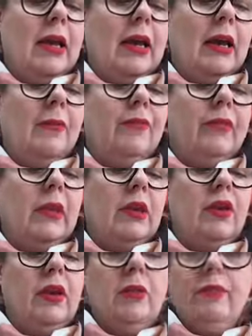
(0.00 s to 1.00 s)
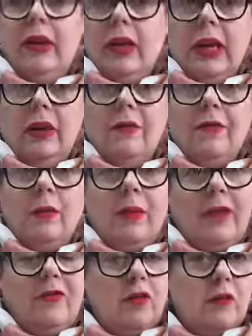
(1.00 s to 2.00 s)
You can begin from
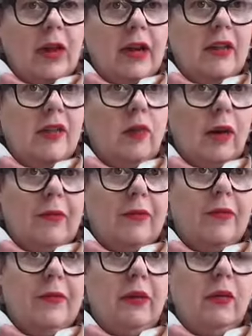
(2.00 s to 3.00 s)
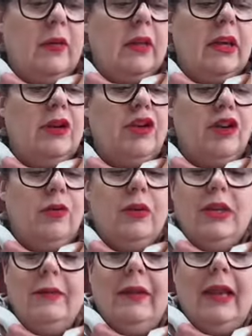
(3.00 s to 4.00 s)
left or right. It's whatever feels
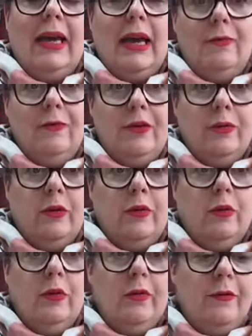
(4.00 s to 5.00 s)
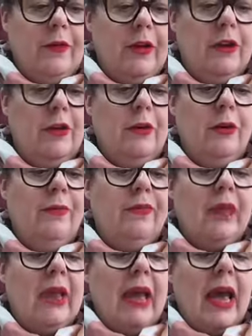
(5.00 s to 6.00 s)
intuitively comfortable for you.
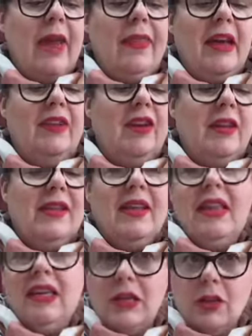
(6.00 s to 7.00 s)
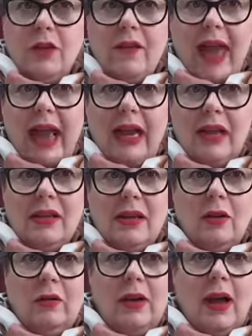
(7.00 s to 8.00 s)
And that you can see that just sort of anchors
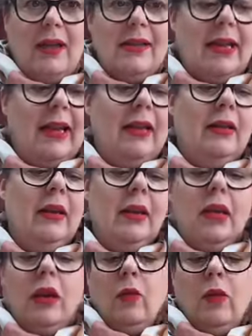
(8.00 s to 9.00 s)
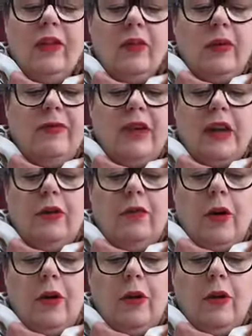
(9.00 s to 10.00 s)
it on nicely. And once we've done a
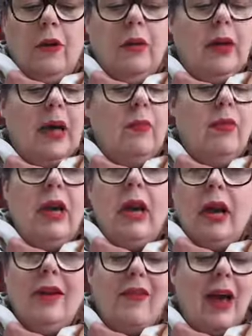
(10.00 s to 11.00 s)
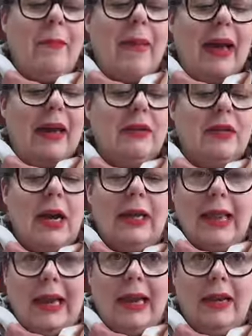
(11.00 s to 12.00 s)
row, we can kind of come back and
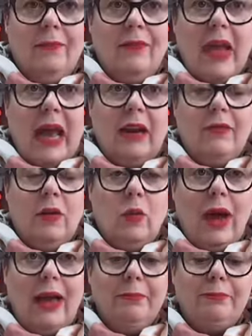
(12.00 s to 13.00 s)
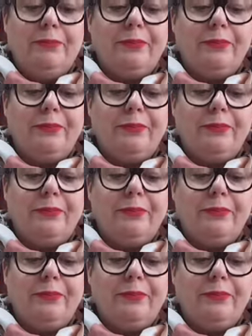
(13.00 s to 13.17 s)
tuck that in out of the way.